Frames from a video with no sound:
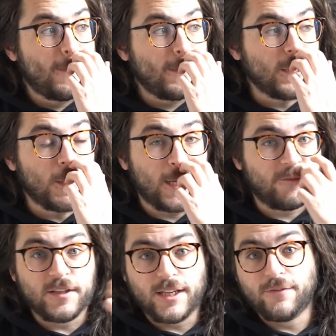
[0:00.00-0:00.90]
you don't have
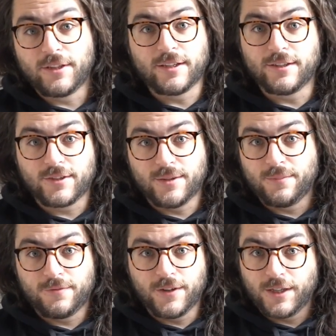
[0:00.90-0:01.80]
to give it to
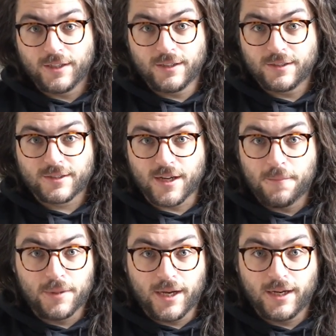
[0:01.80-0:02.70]
some fucking
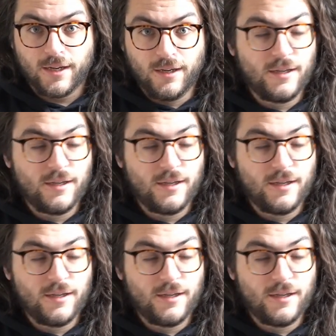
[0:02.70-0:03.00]
scumbag,